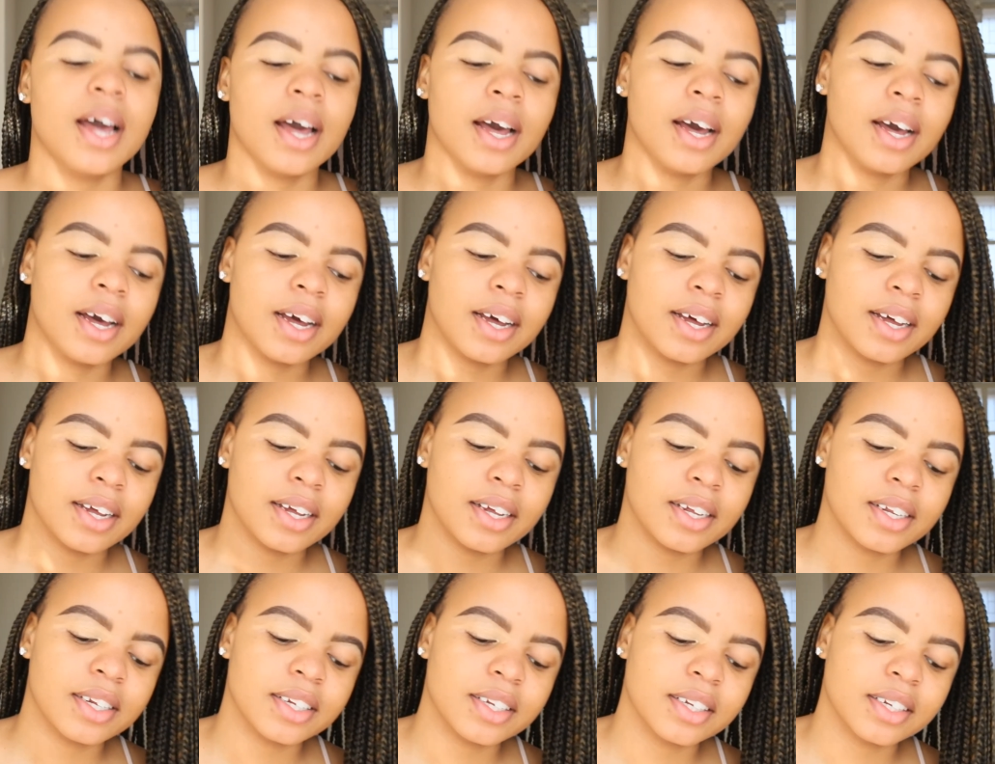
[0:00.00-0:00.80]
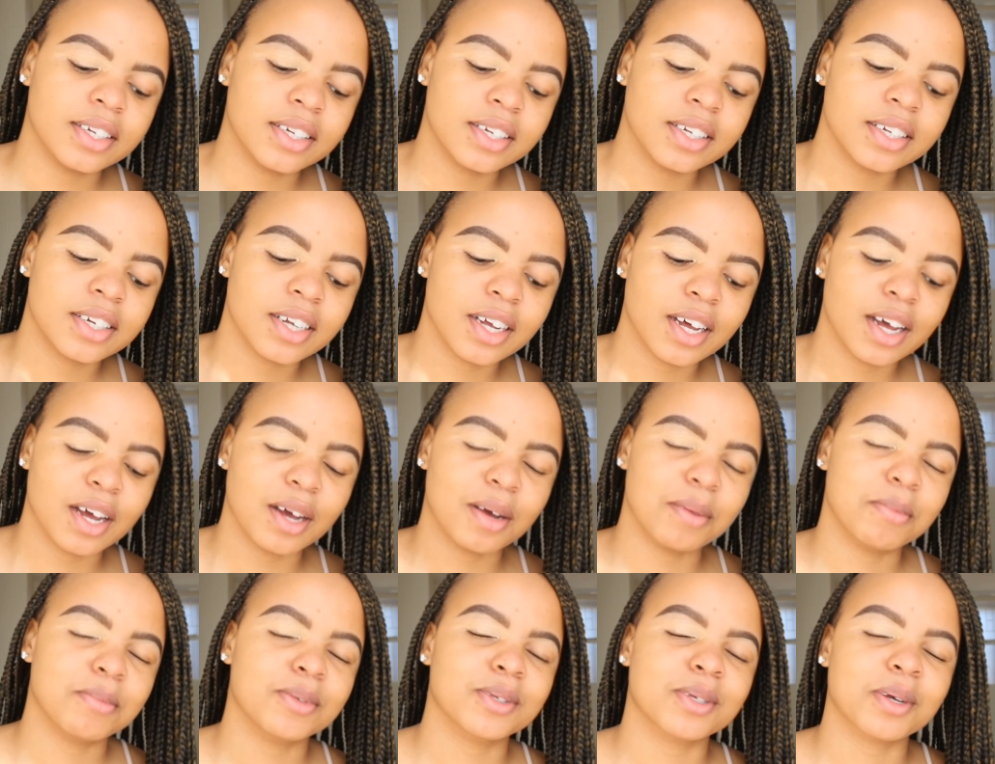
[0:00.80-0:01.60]
and
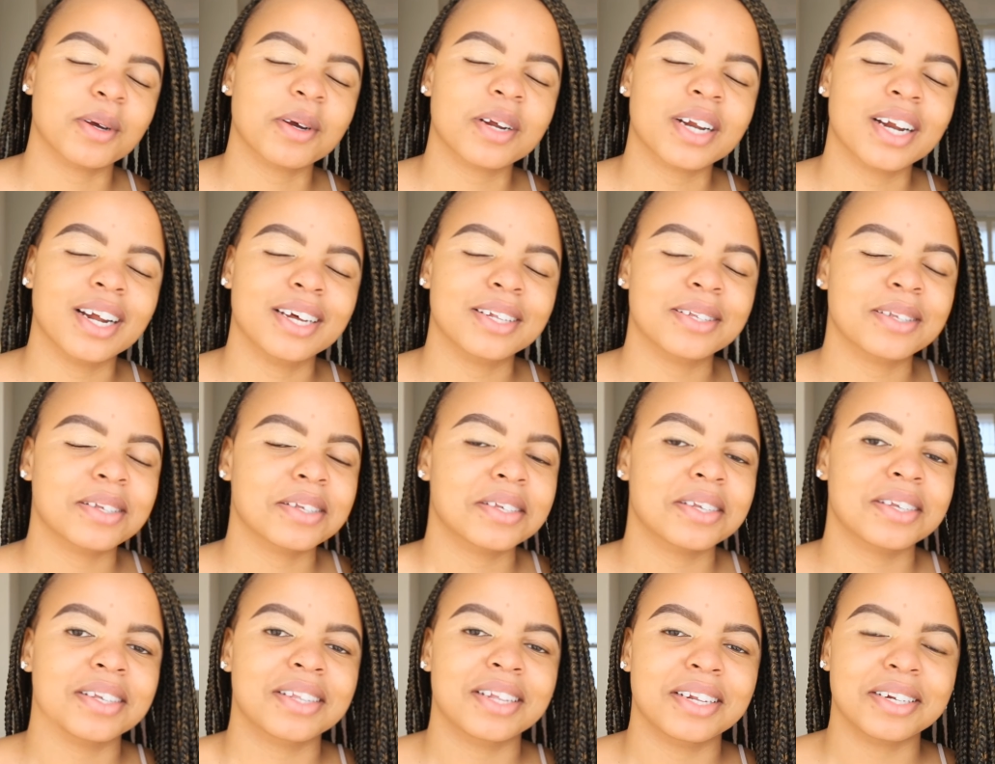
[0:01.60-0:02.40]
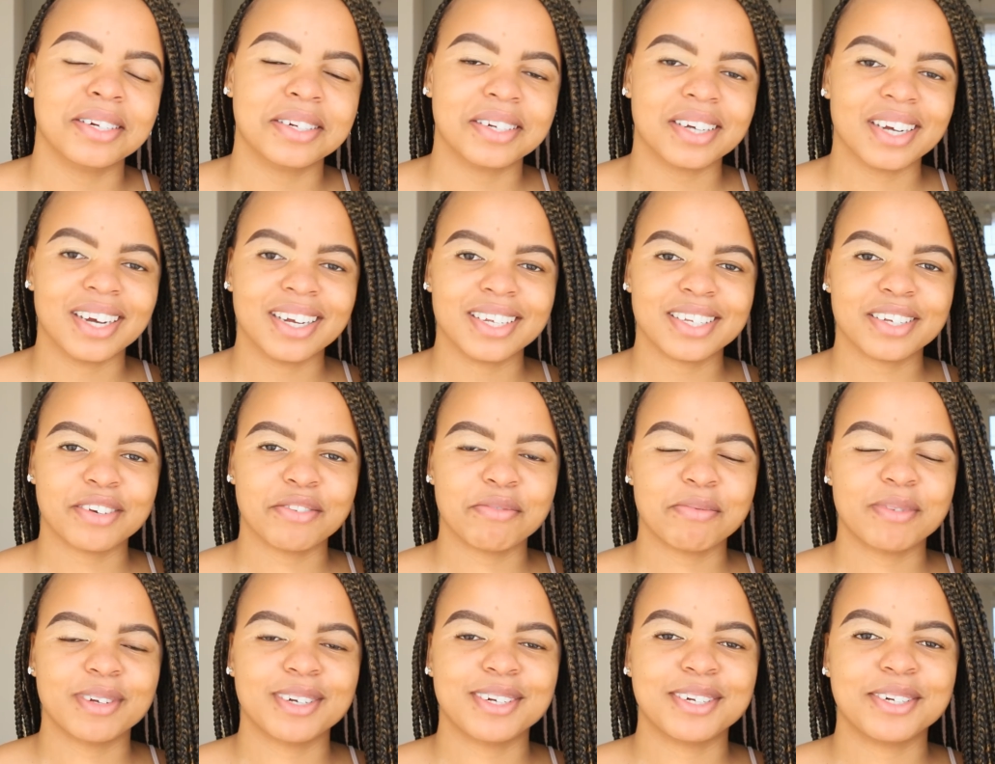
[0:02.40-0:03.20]
I'm so glad to see that you guys have
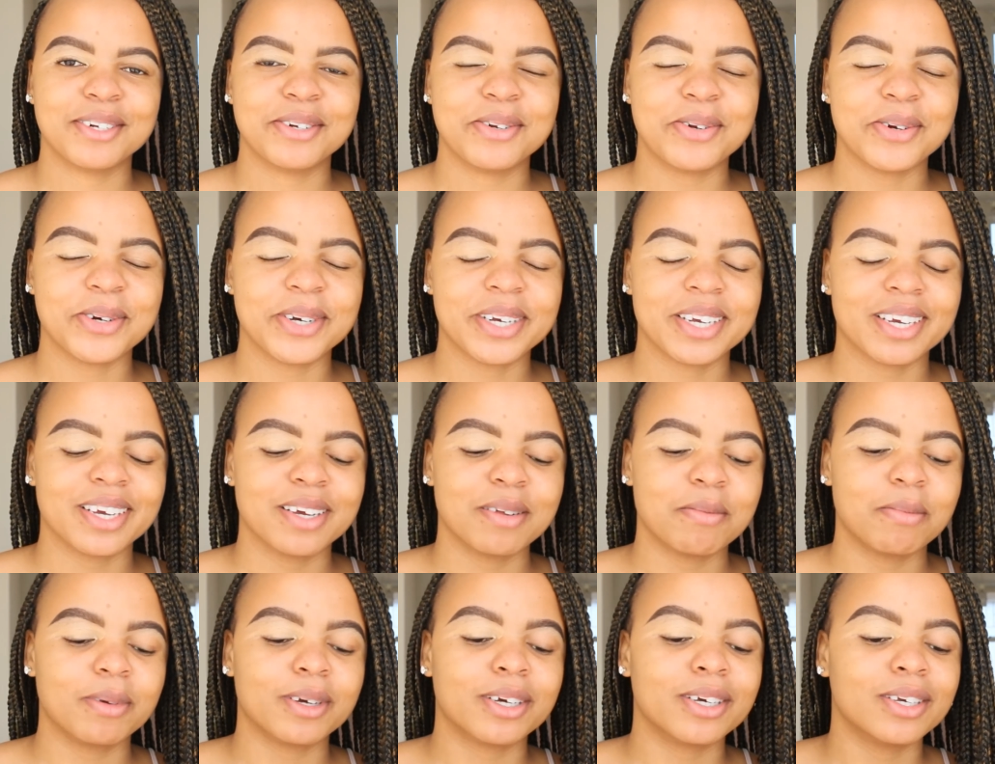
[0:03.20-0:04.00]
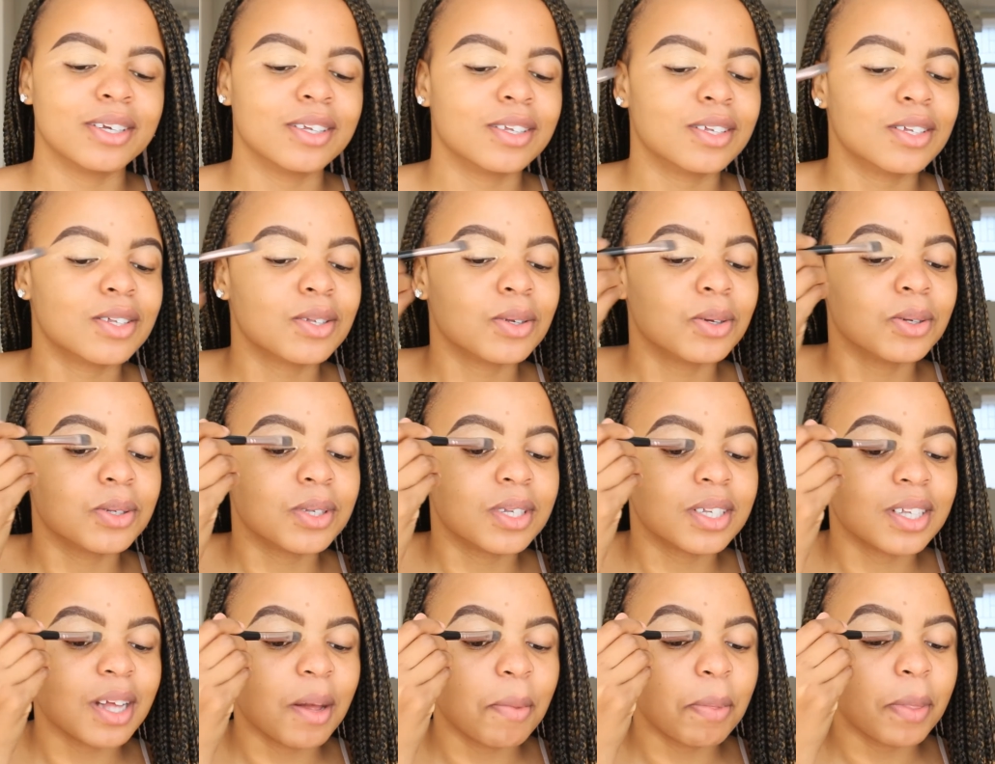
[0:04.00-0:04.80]
been enjoying it, because it's also
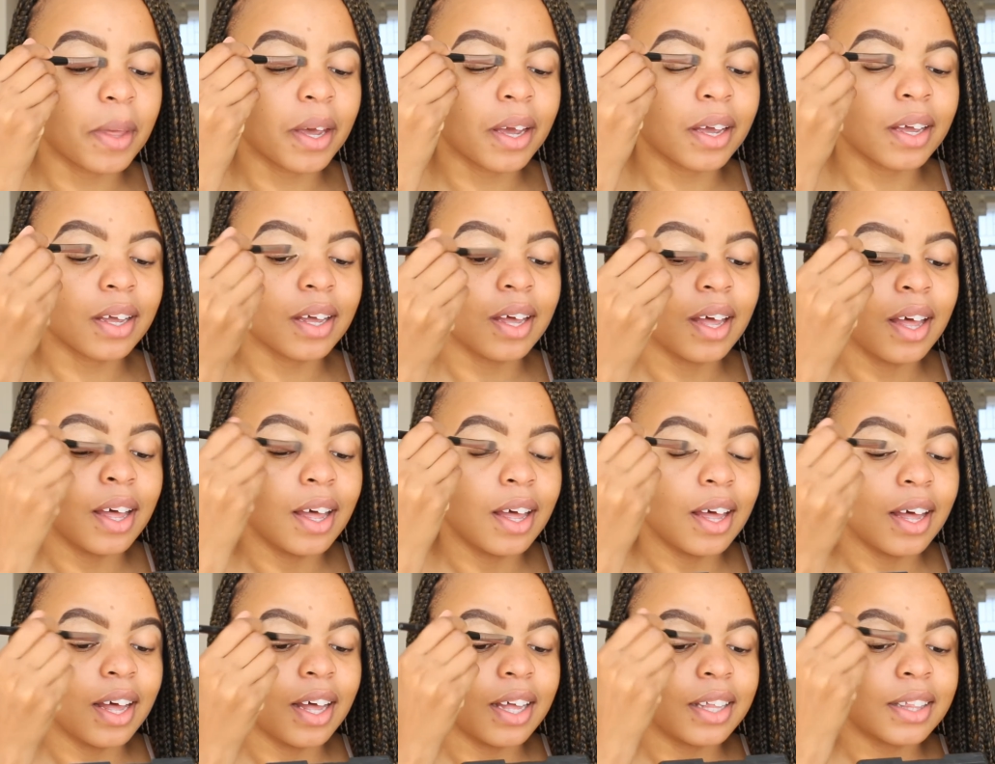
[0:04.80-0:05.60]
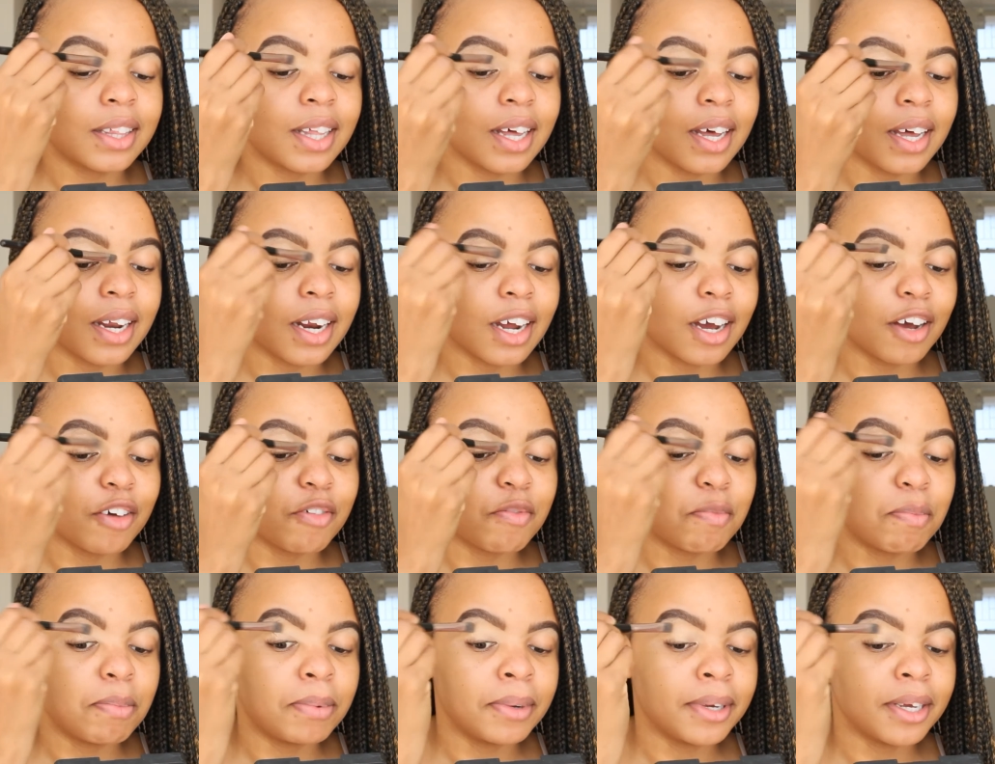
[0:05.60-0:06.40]
something that
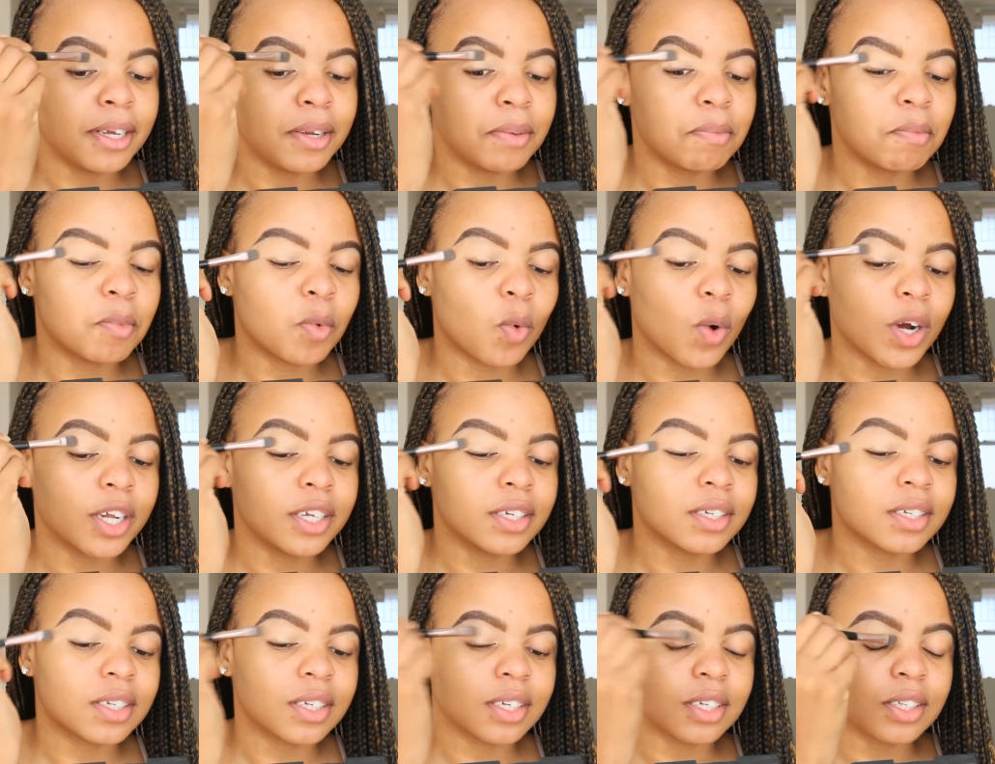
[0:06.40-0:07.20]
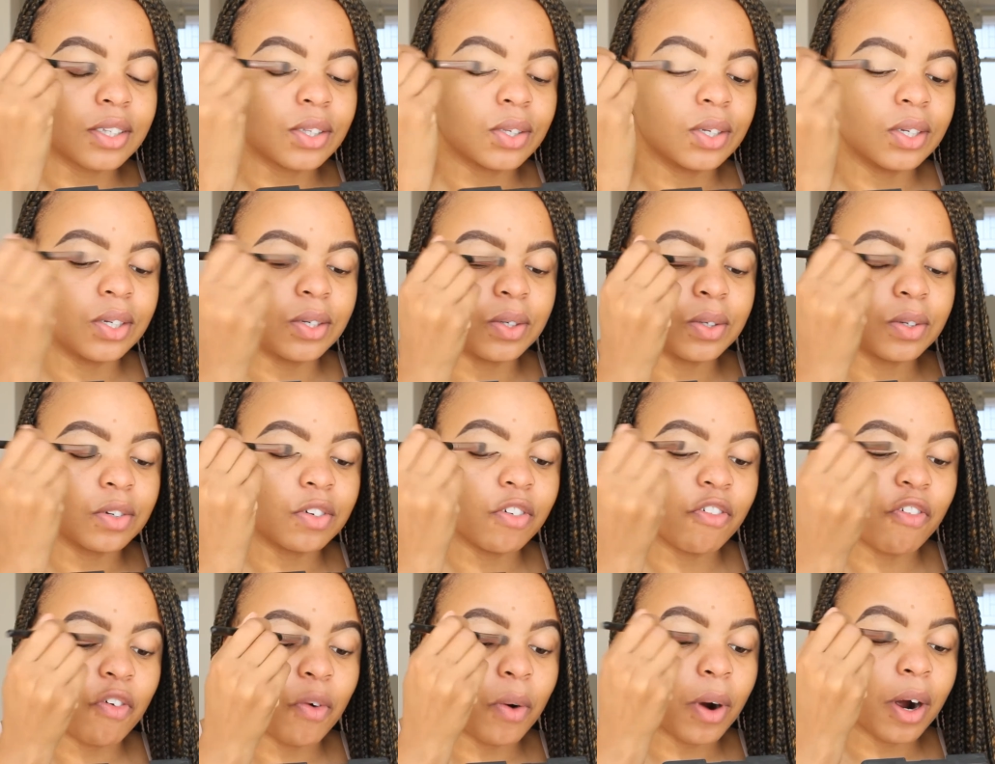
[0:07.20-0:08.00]
I've been wanting to do
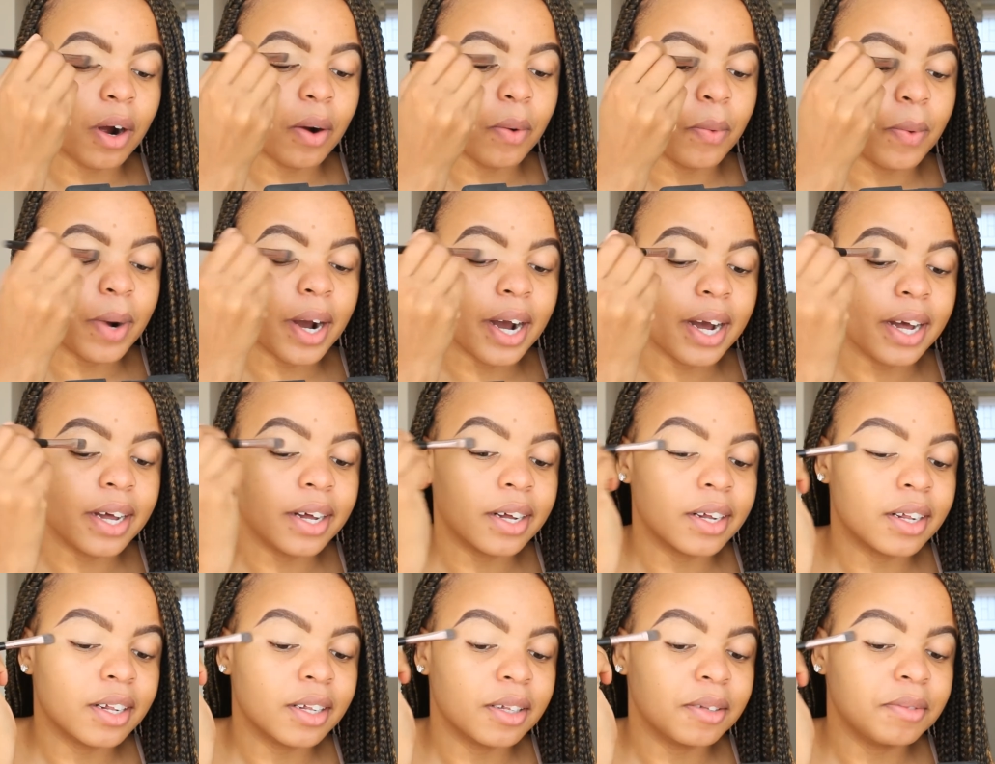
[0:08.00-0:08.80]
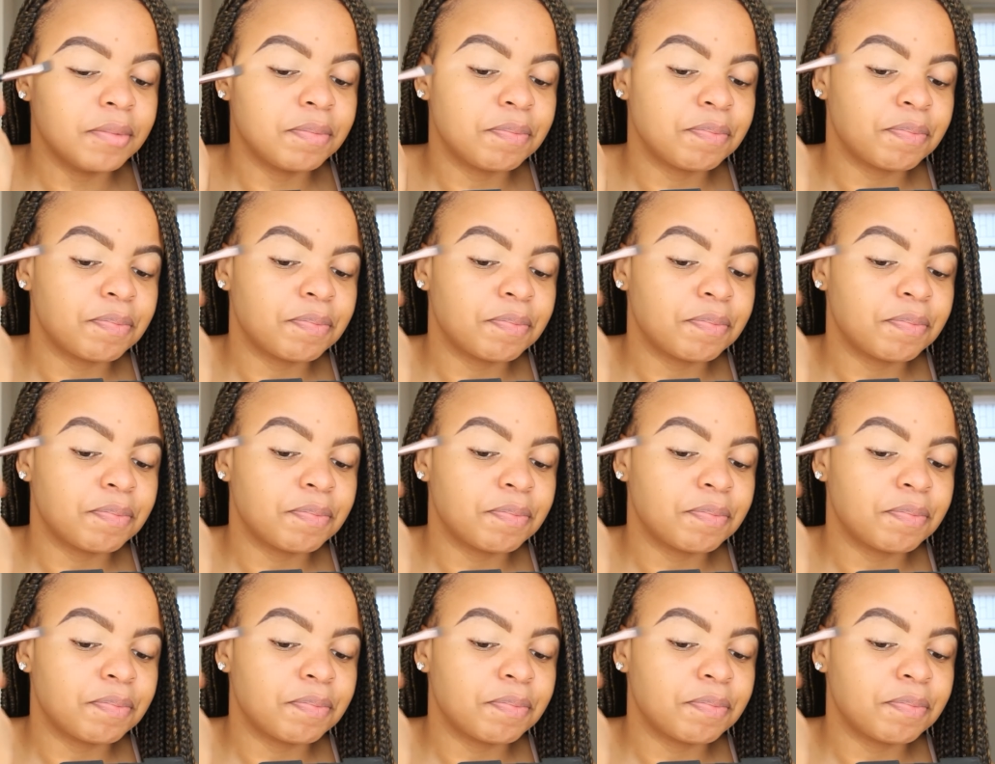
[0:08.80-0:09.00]
for a while.